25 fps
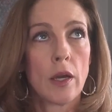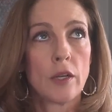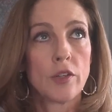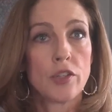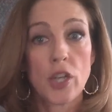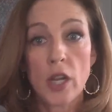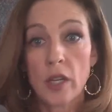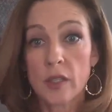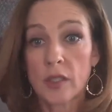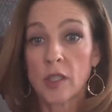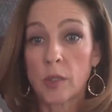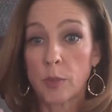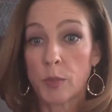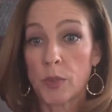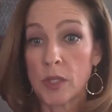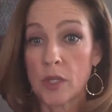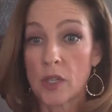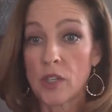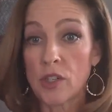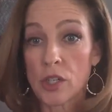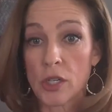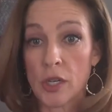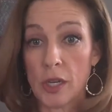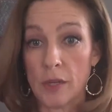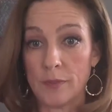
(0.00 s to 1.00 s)

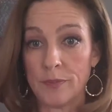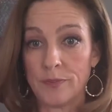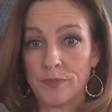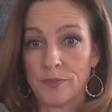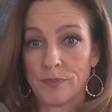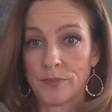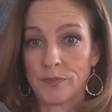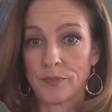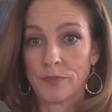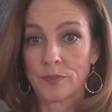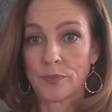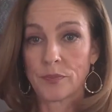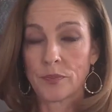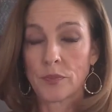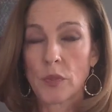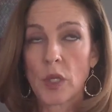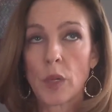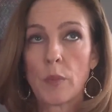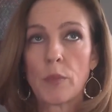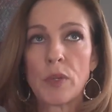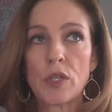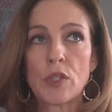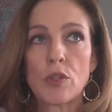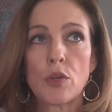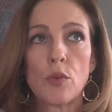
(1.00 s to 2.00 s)
juxtaposition
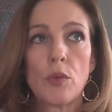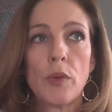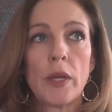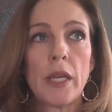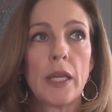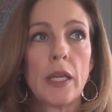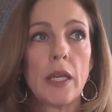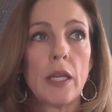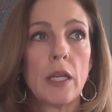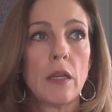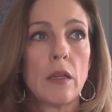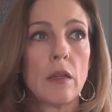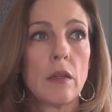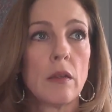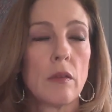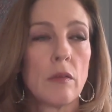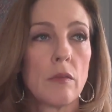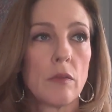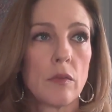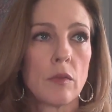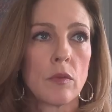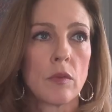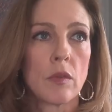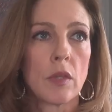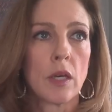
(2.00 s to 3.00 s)
between
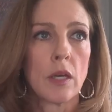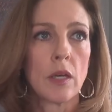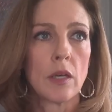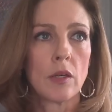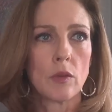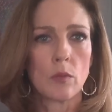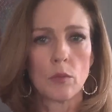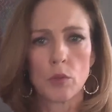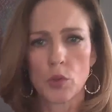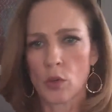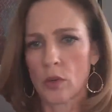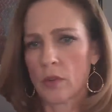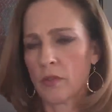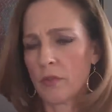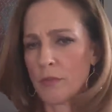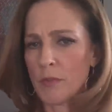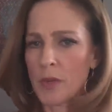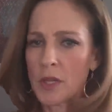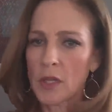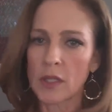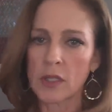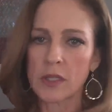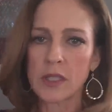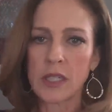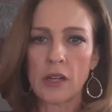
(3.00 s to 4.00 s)
the sort of
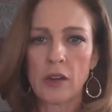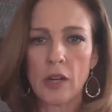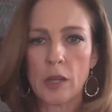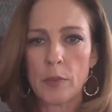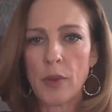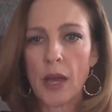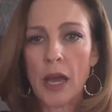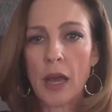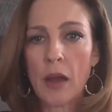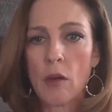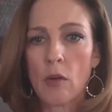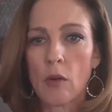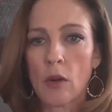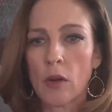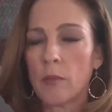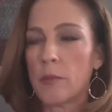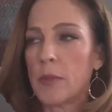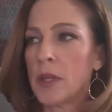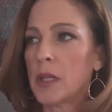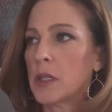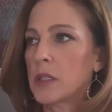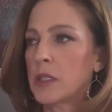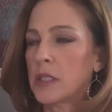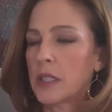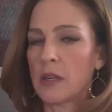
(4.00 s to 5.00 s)
military power,
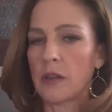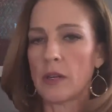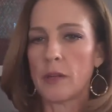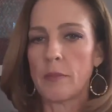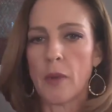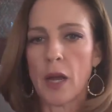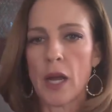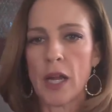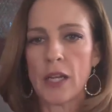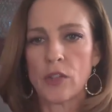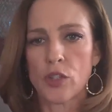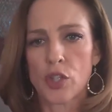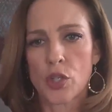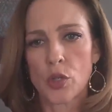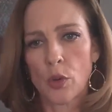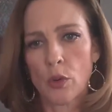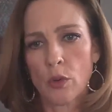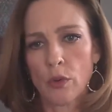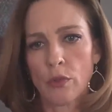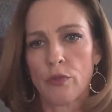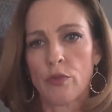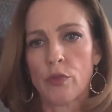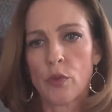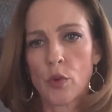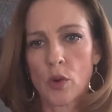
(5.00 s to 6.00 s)
military might, show
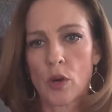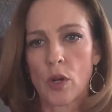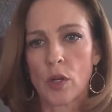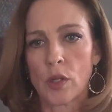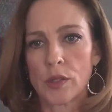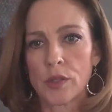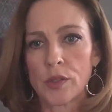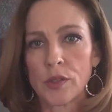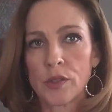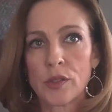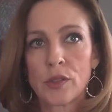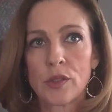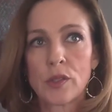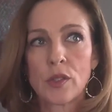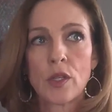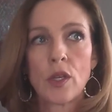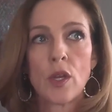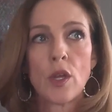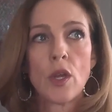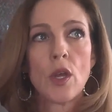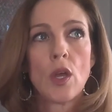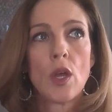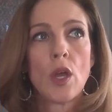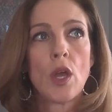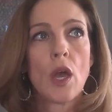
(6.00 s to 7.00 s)
of force
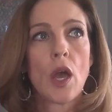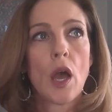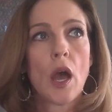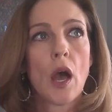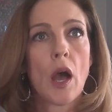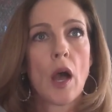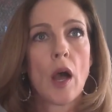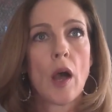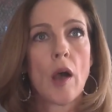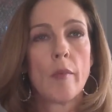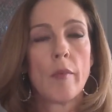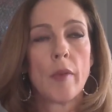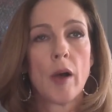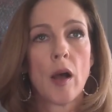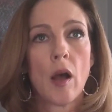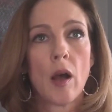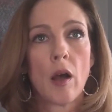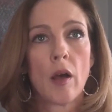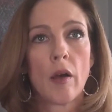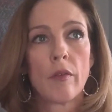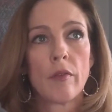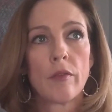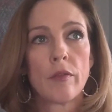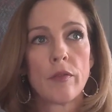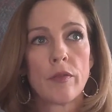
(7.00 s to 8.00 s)

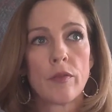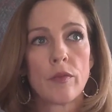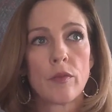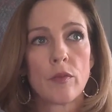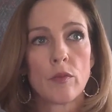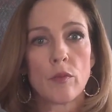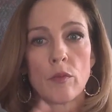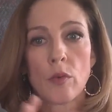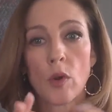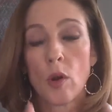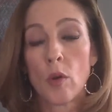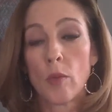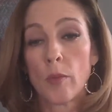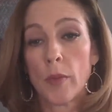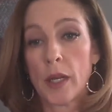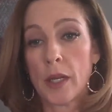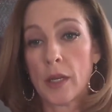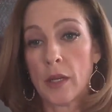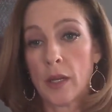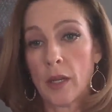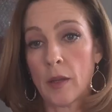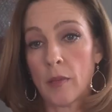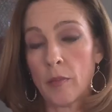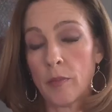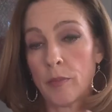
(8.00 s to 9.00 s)
of
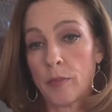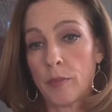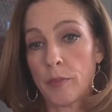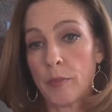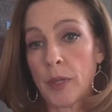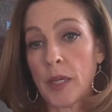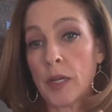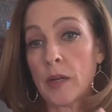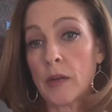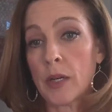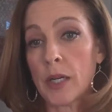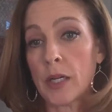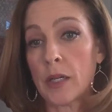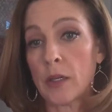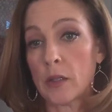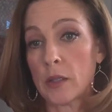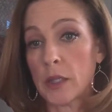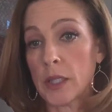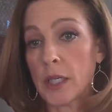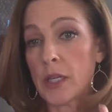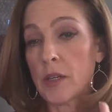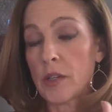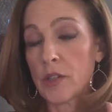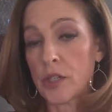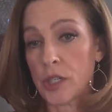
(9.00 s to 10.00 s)
Roman imperial
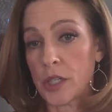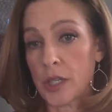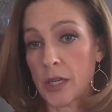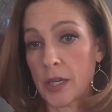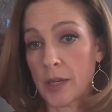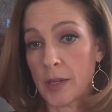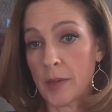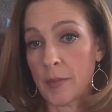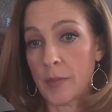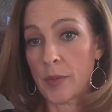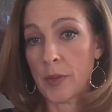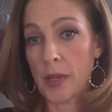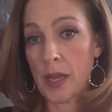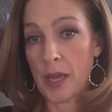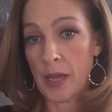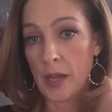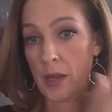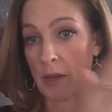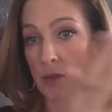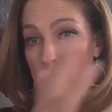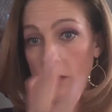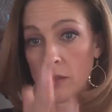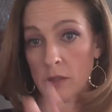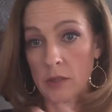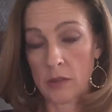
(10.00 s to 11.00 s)
leadership,
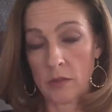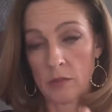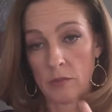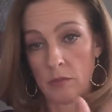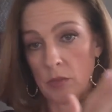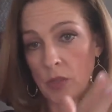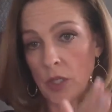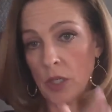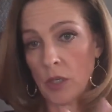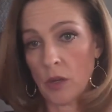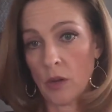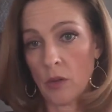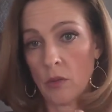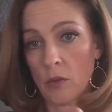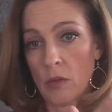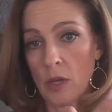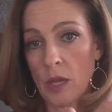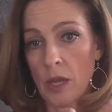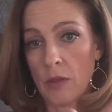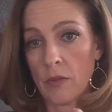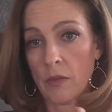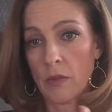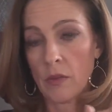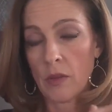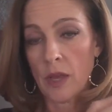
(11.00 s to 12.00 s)
and
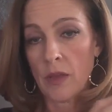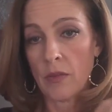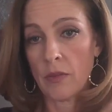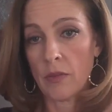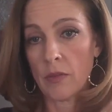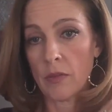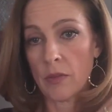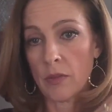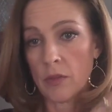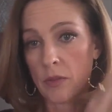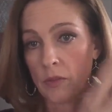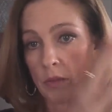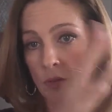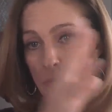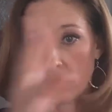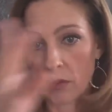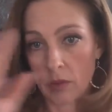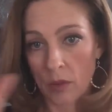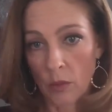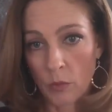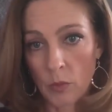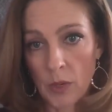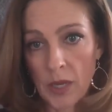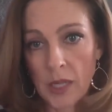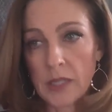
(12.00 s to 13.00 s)
and
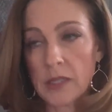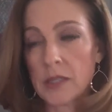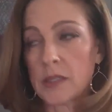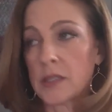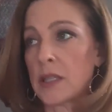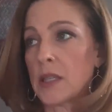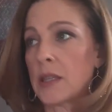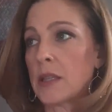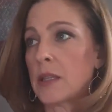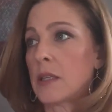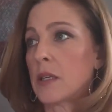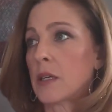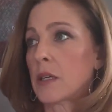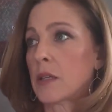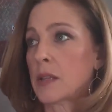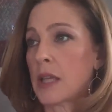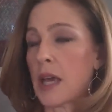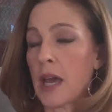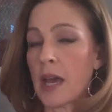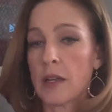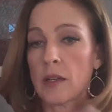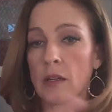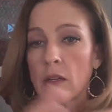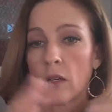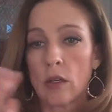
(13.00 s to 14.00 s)
the ways that
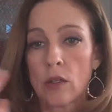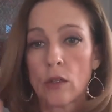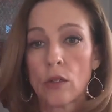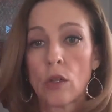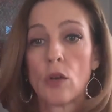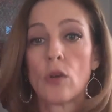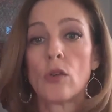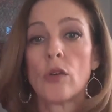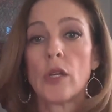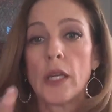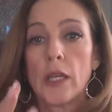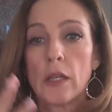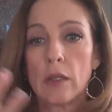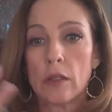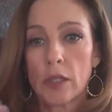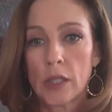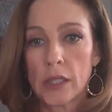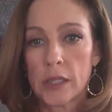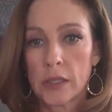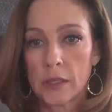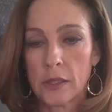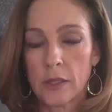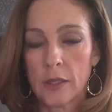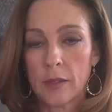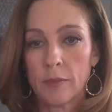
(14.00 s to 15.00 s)
that
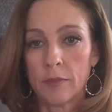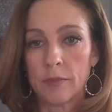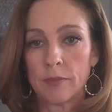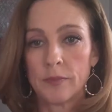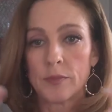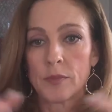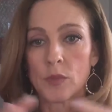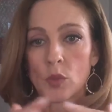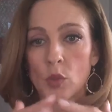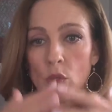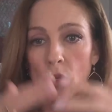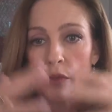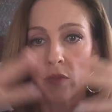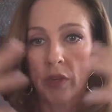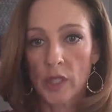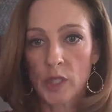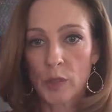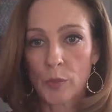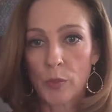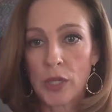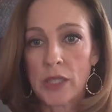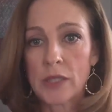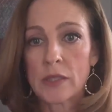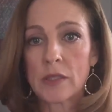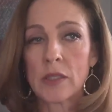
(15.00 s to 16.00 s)
colonialism sort of
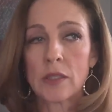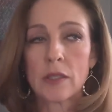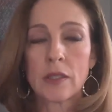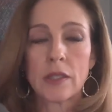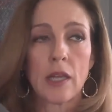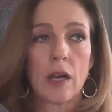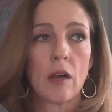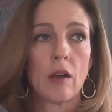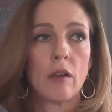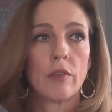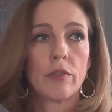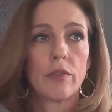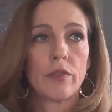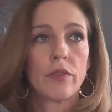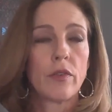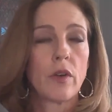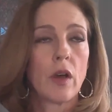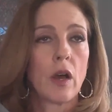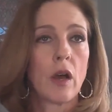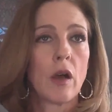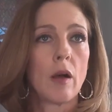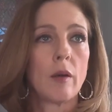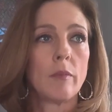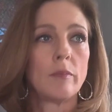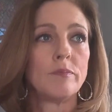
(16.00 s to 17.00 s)
expressed itself
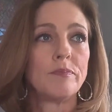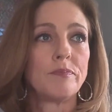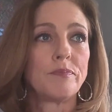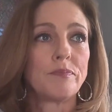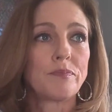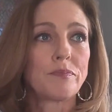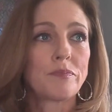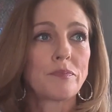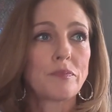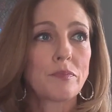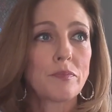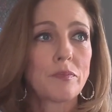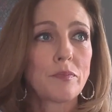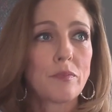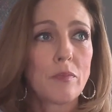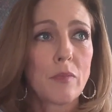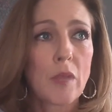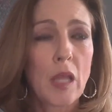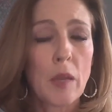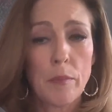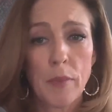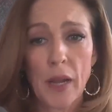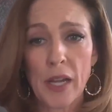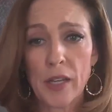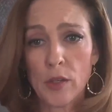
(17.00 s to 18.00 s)

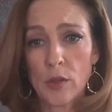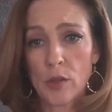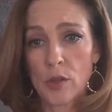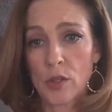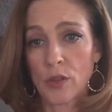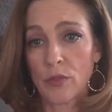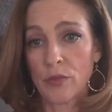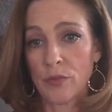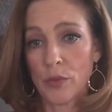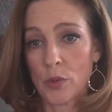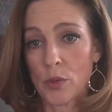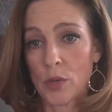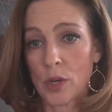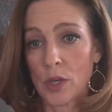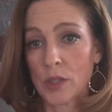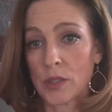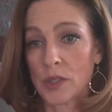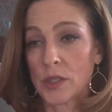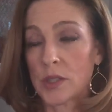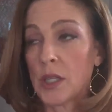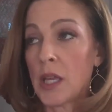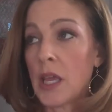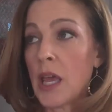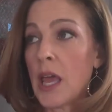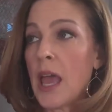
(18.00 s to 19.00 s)
by use of
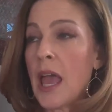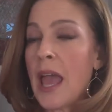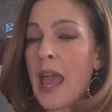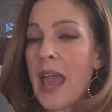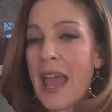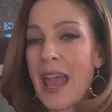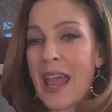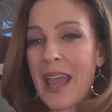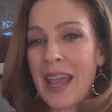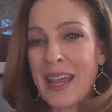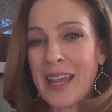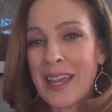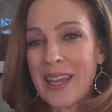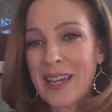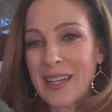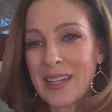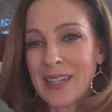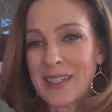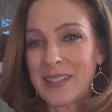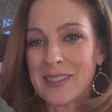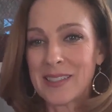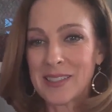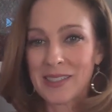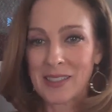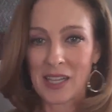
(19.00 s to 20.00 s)
force,
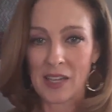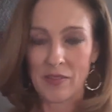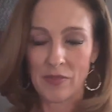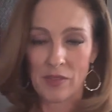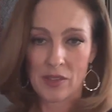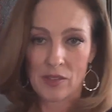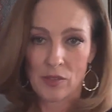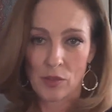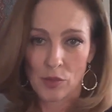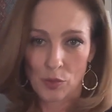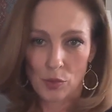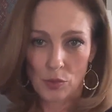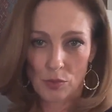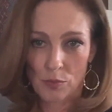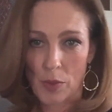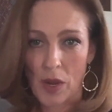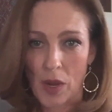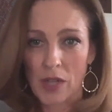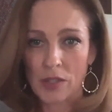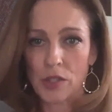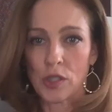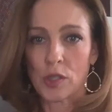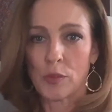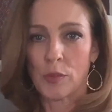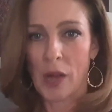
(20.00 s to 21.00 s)
and this
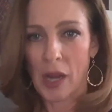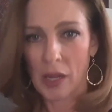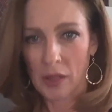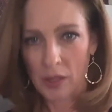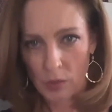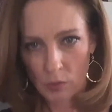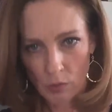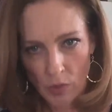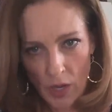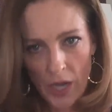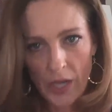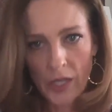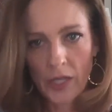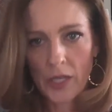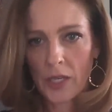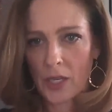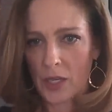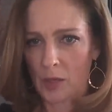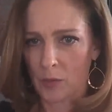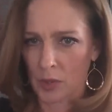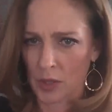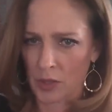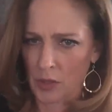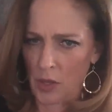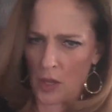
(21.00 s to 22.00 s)
Pontius Pilate riding
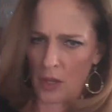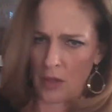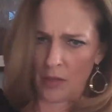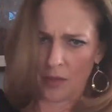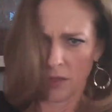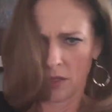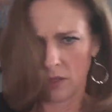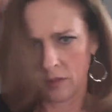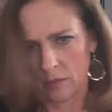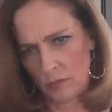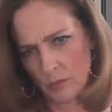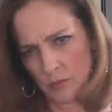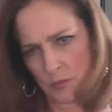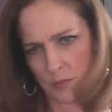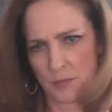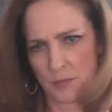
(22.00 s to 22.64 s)
in with all the